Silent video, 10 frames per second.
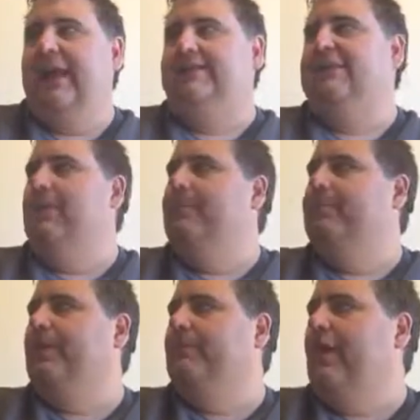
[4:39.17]
And
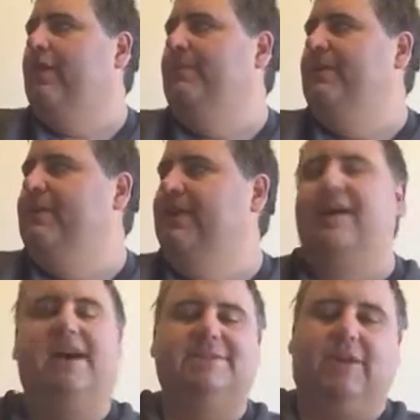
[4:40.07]
so part of the beauty of
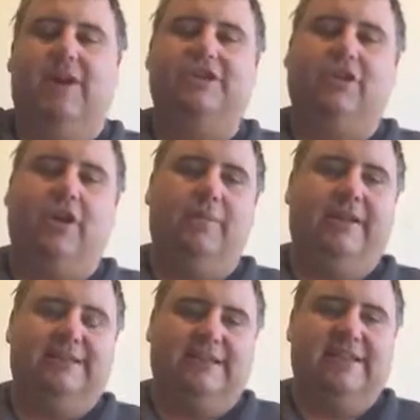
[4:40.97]
the cosmological
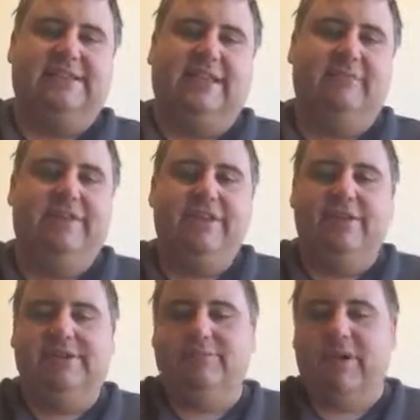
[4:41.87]
argument is it can be
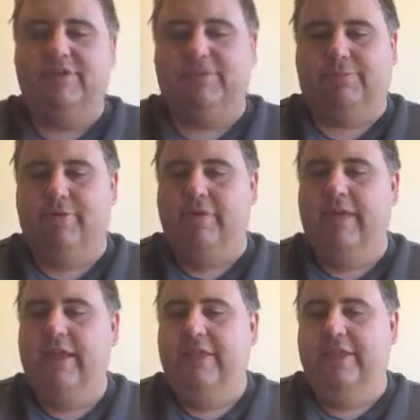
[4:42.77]
used both to
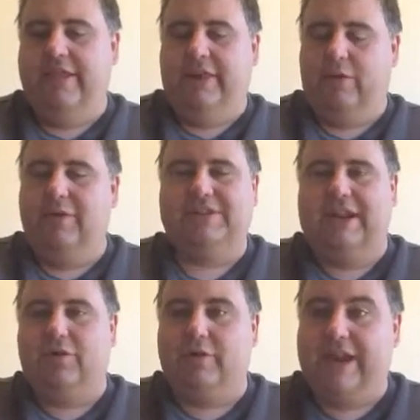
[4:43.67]
prove that there was
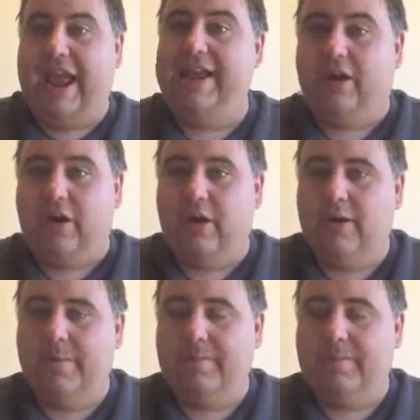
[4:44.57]
a creator,